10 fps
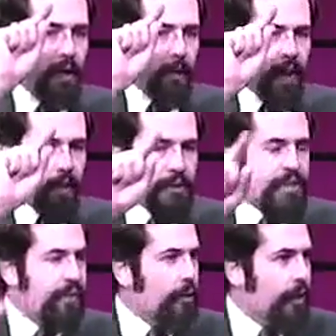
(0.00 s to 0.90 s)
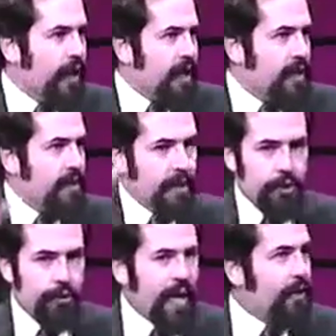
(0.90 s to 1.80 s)
about 7 or 8
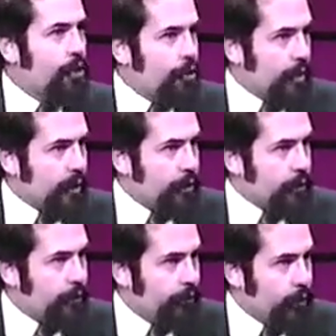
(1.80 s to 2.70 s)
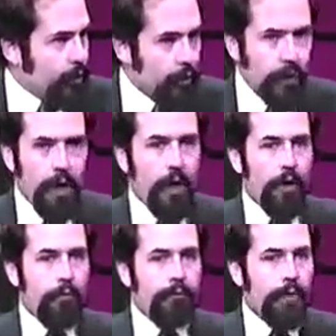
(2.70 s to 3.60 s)
tractor trailers full
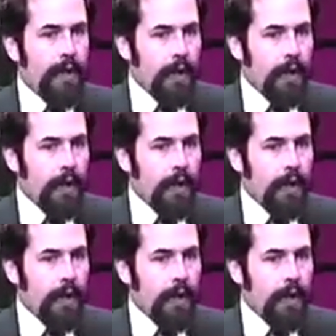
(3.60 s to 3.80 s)
of